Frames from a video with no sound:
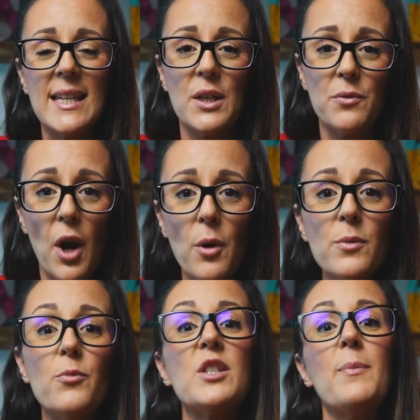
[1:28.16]
in a row,
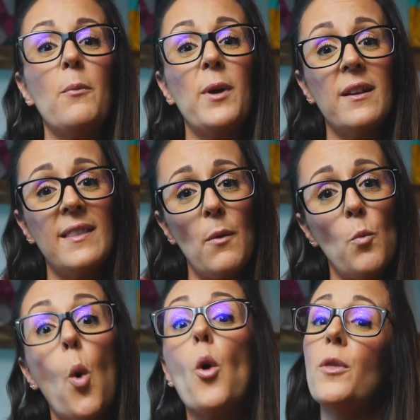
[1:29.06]
which meant we could then
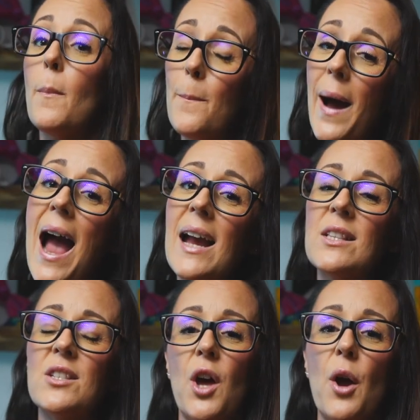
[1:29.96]
walk them back
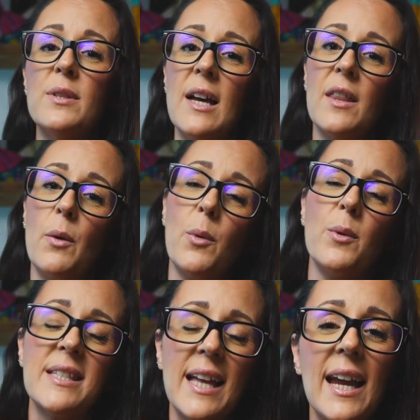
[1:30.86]
to the hotel that we
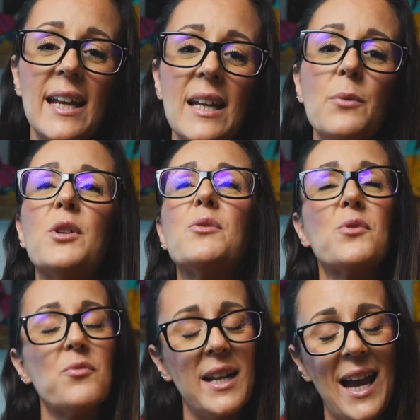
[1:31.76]
were staying in, which
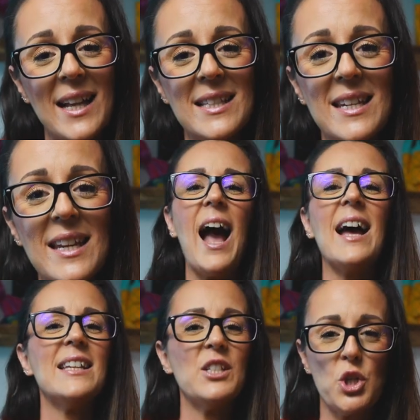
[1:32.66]
was really handy,
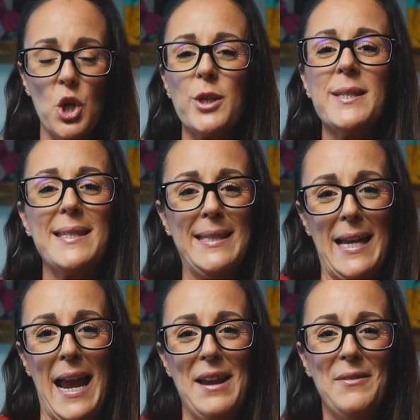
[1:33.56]
and it just
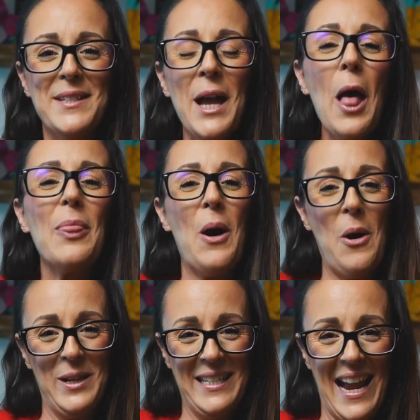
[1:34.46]
saved the
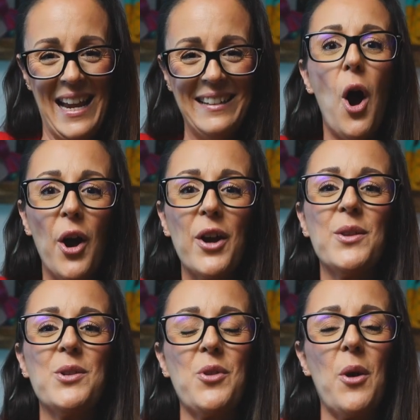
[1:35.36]
holiday. Hire
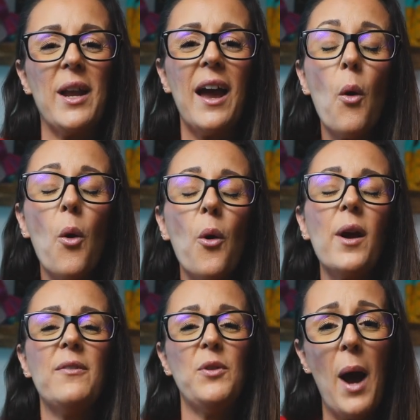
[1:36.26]
the stroller, or
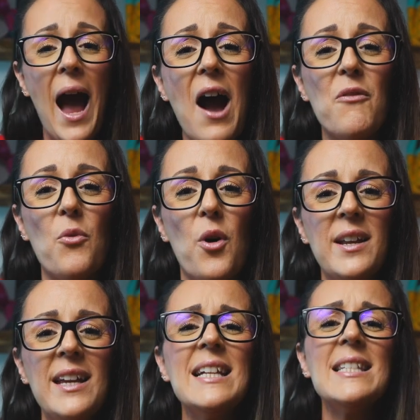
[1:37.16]
if you have
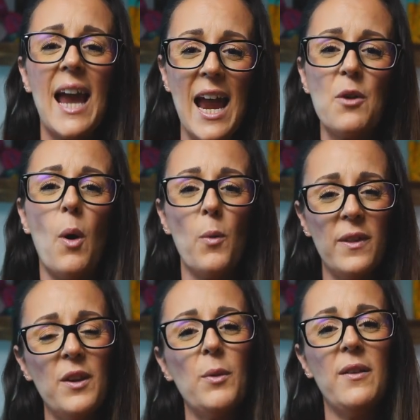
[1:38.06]
one, take one
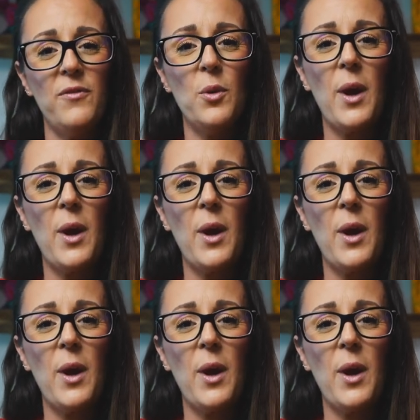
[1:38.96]
with you if you